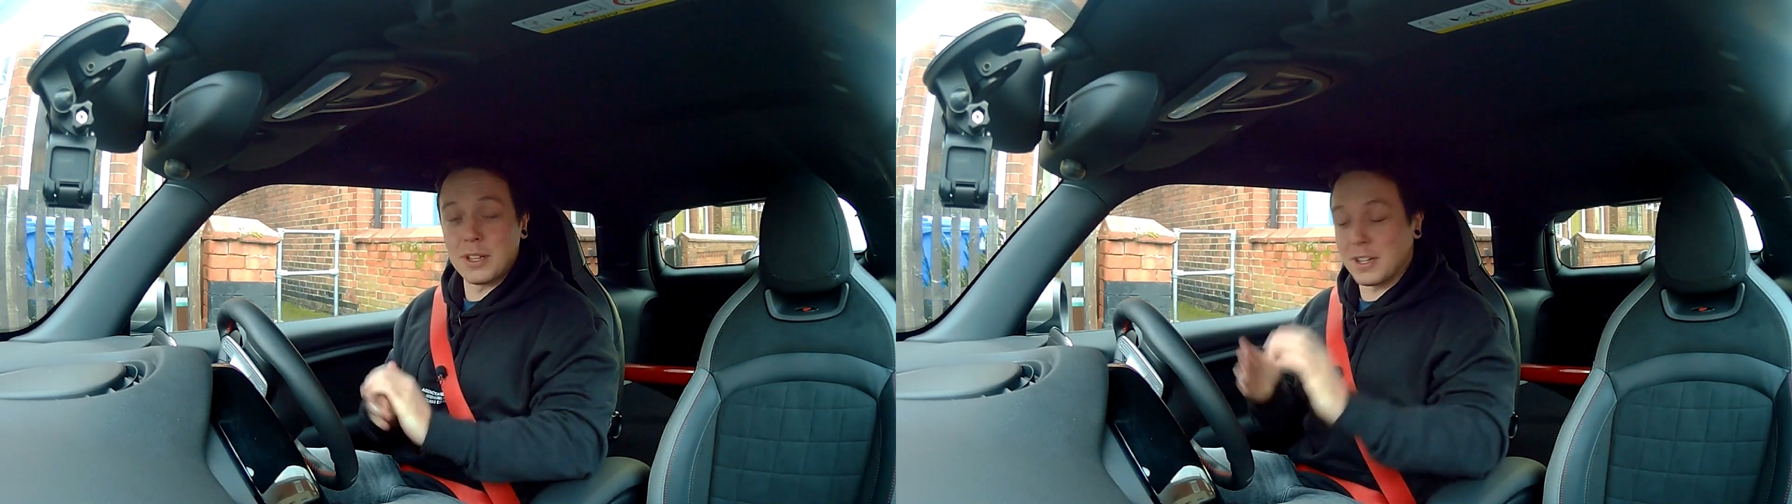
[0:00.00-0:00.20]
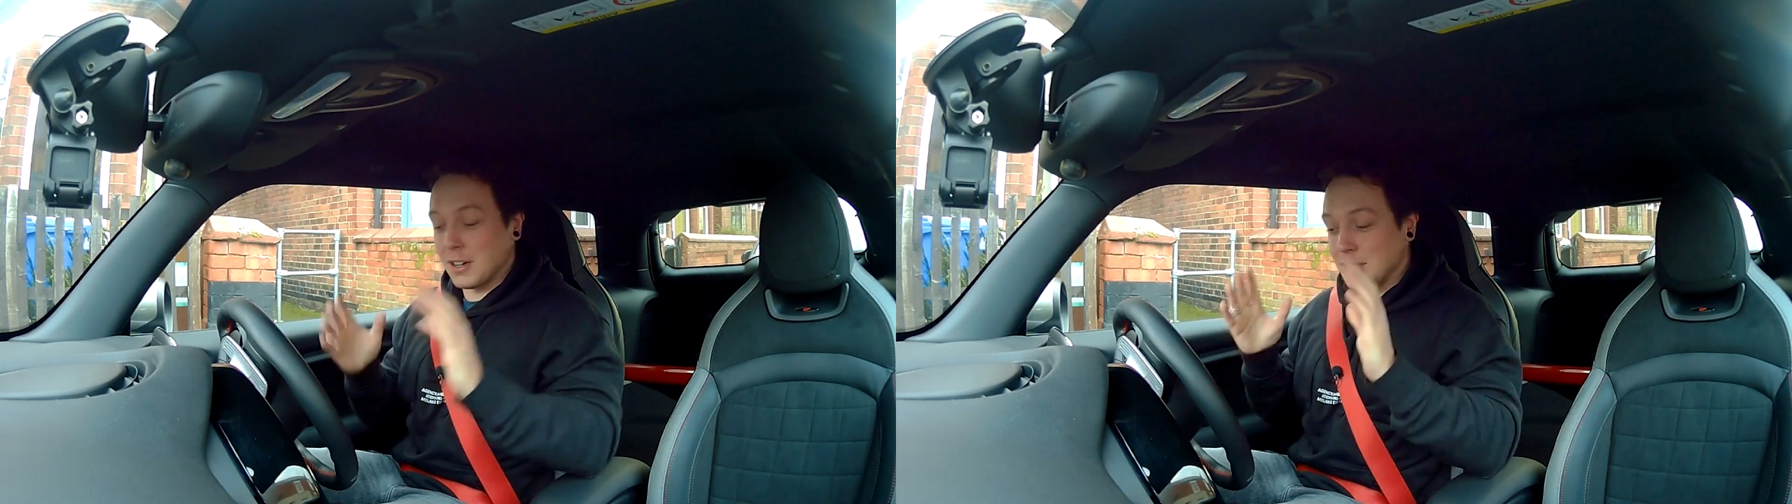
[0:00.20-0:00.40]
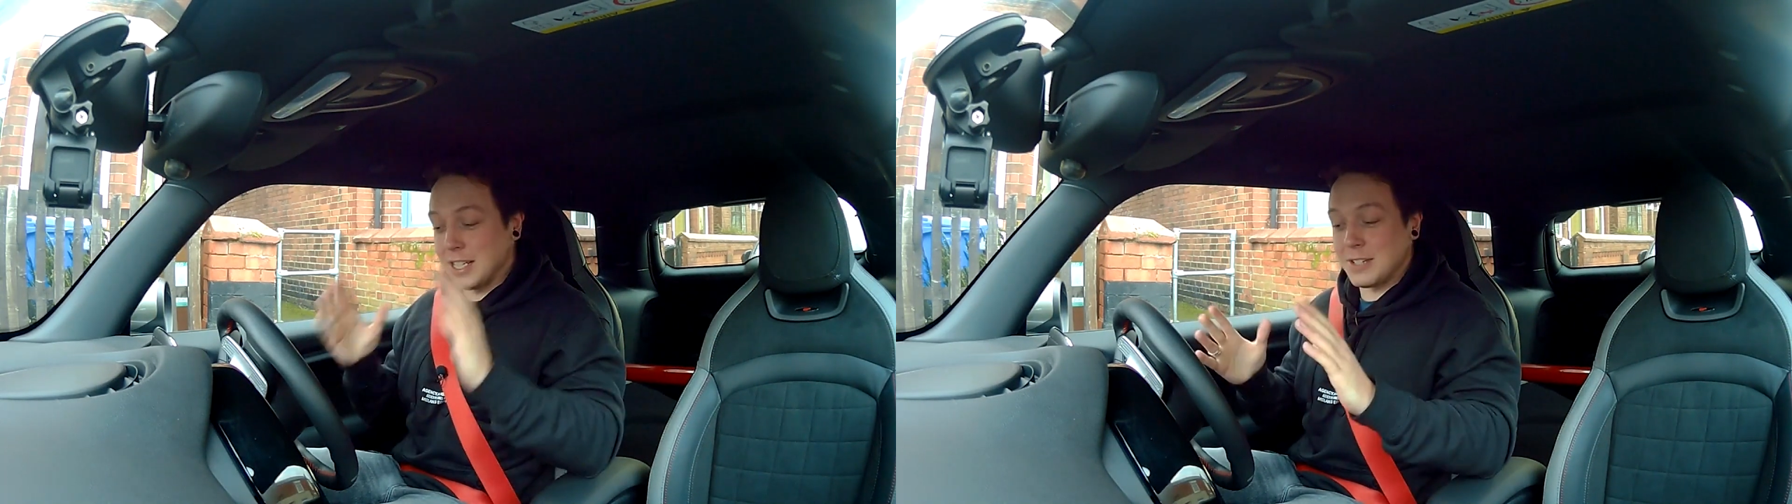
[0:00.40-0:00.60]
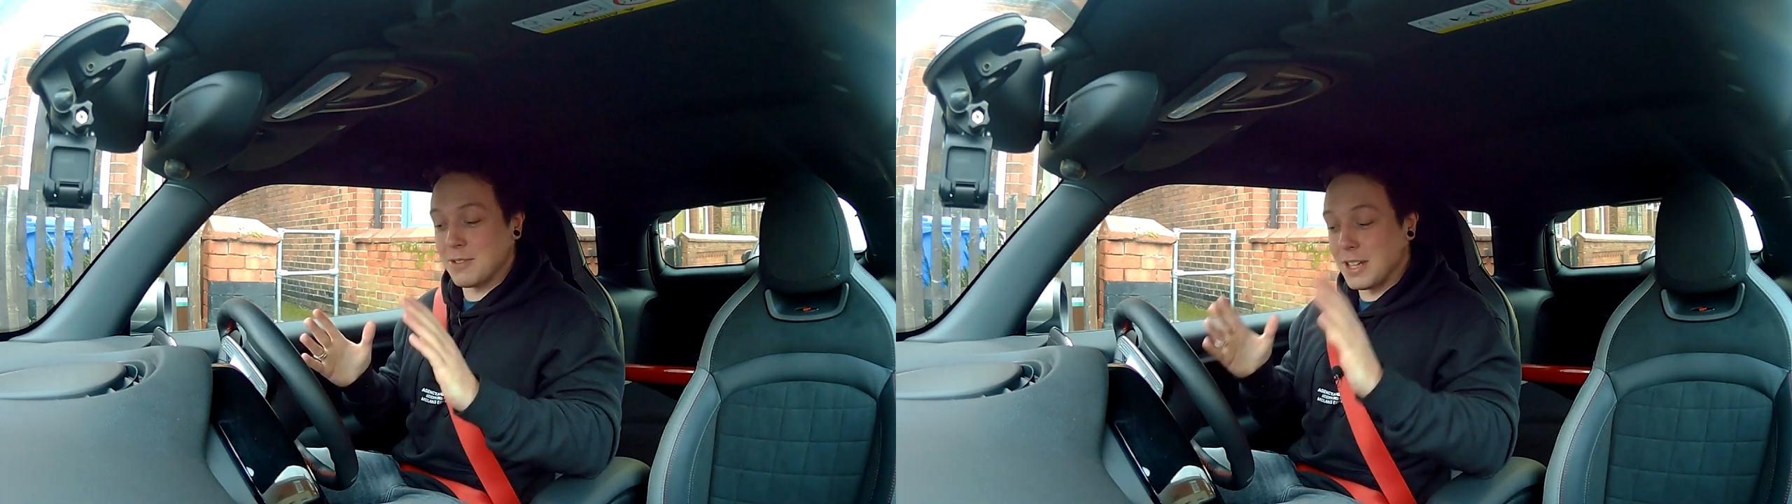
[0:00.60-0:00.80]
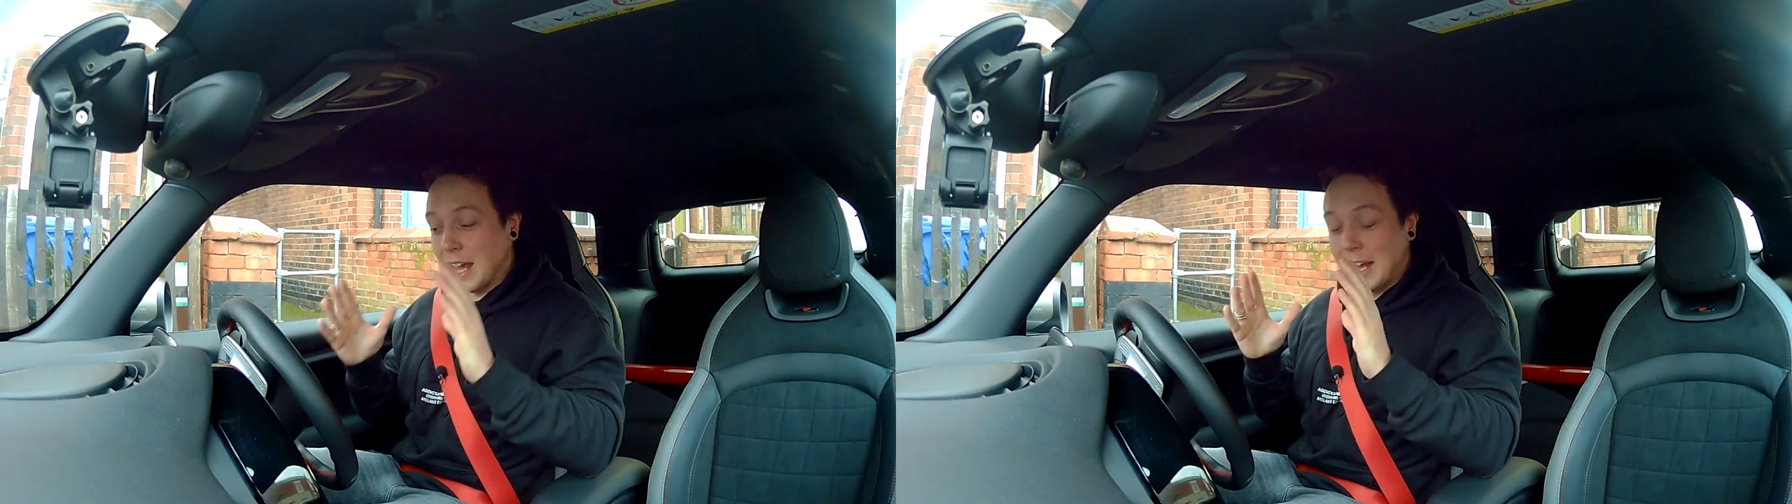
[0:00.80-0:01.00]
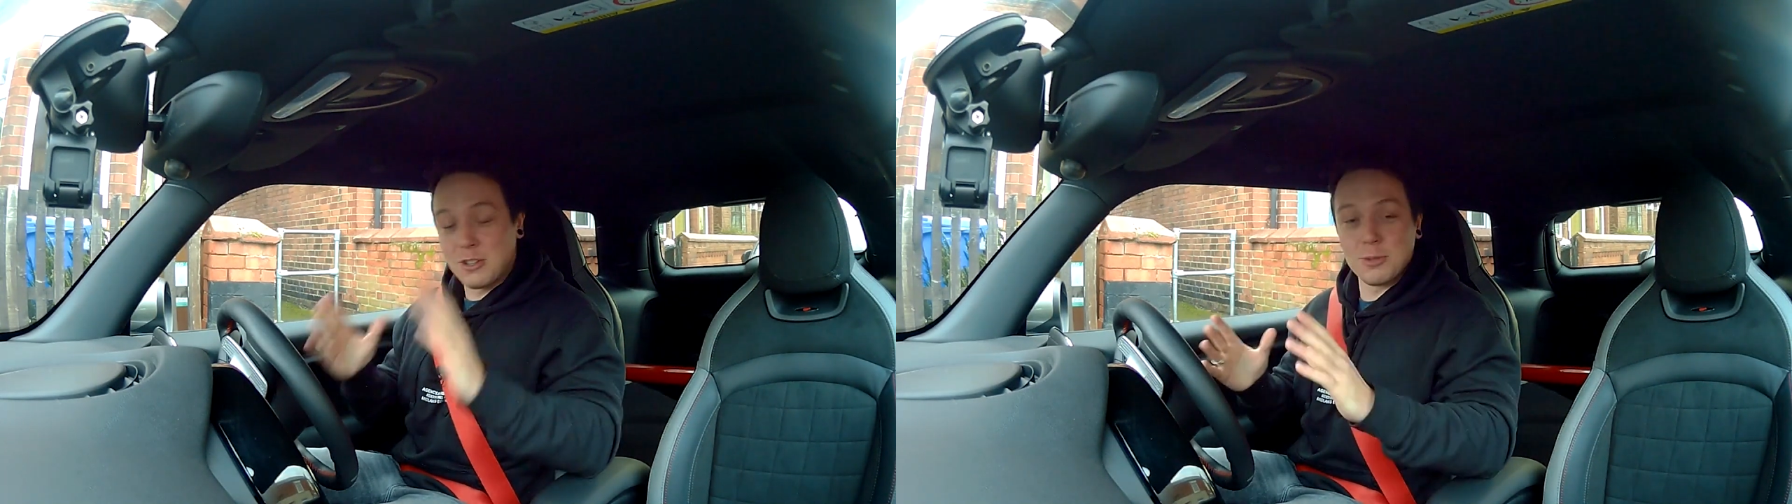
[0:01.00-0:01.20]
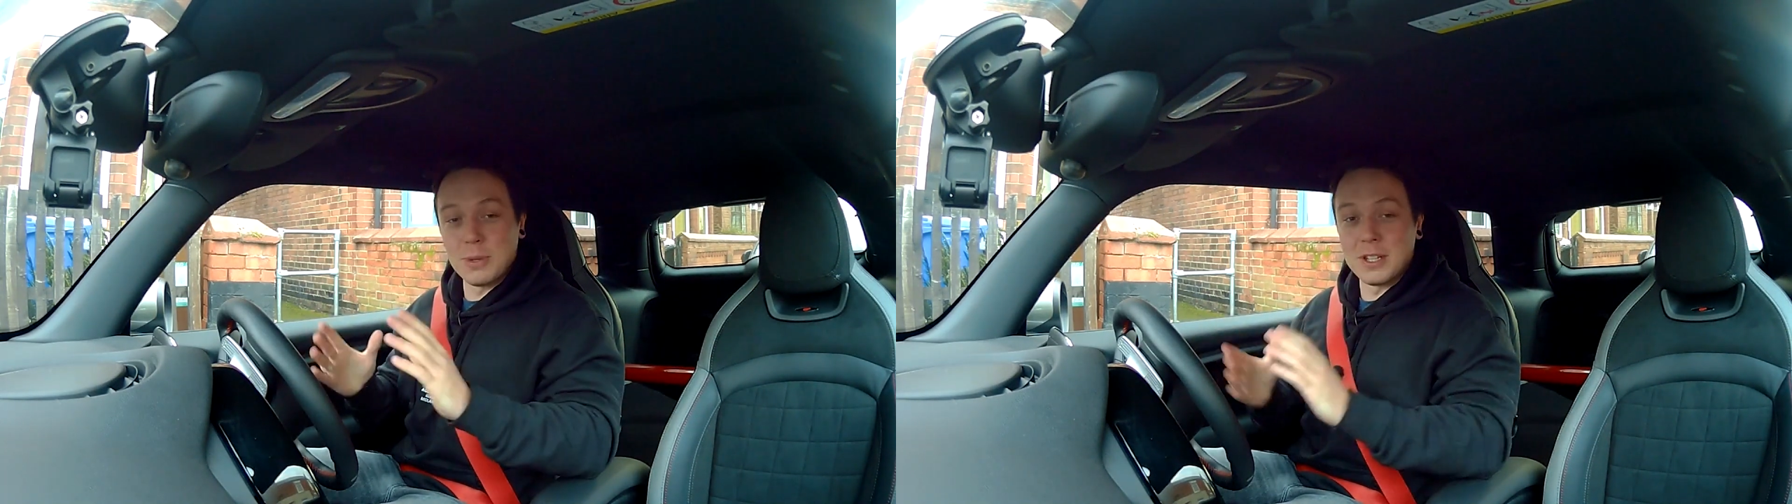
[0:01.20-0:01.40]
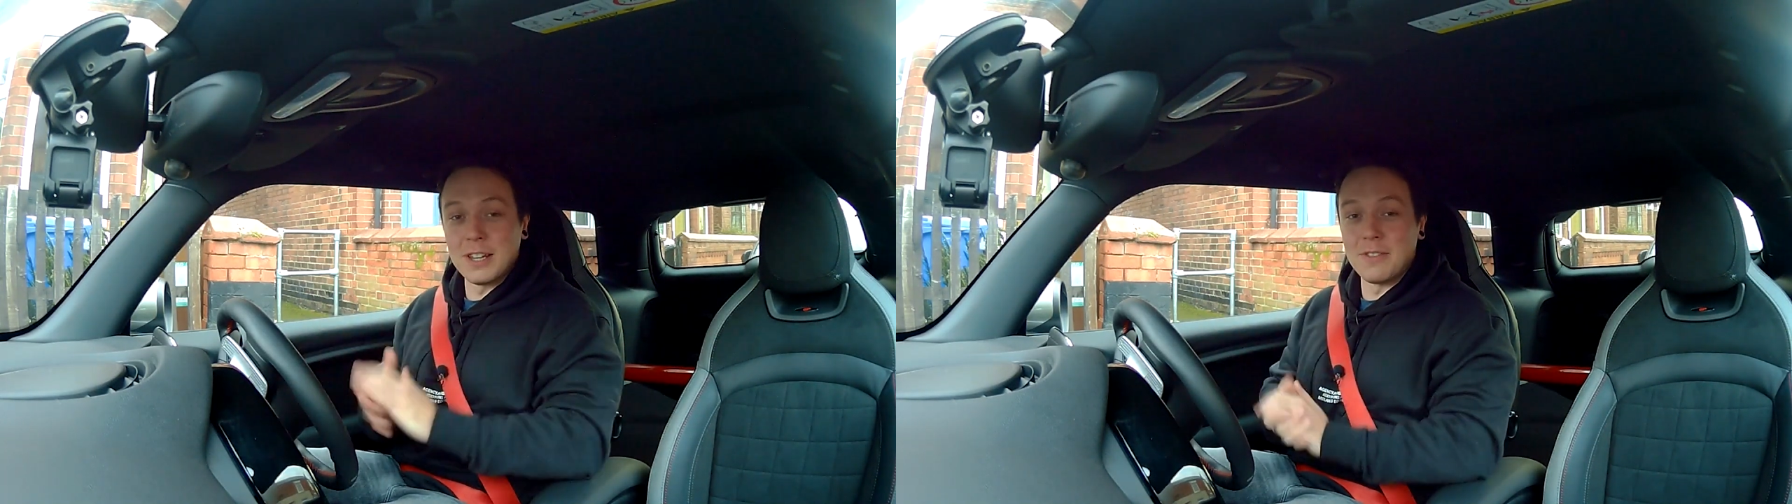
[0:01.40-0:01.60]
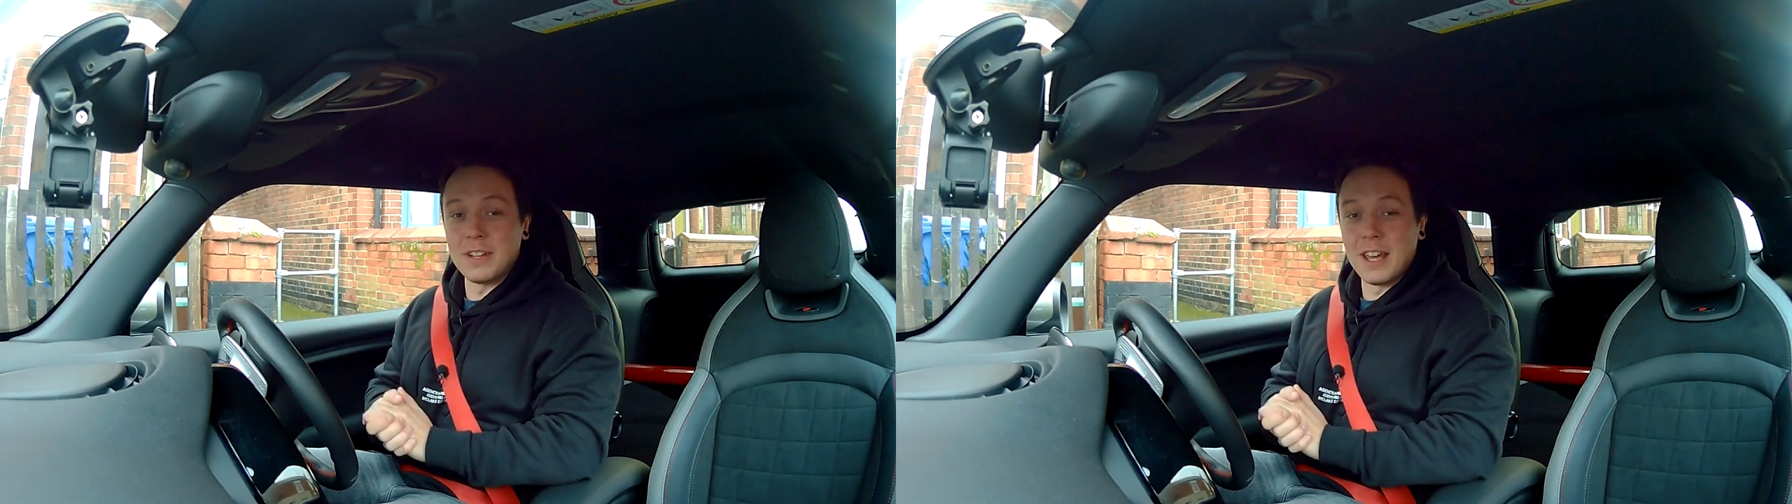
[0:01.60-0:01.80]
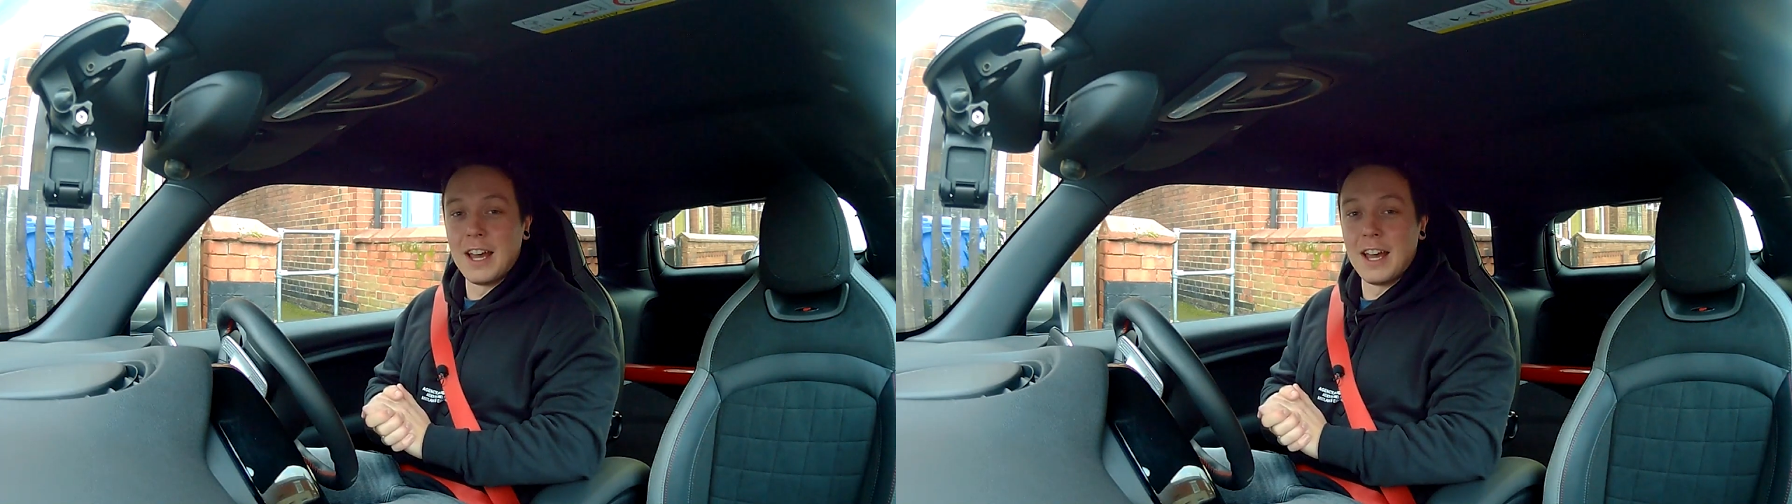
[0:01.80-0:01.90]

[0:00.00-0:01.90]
the car's literally just been delivered.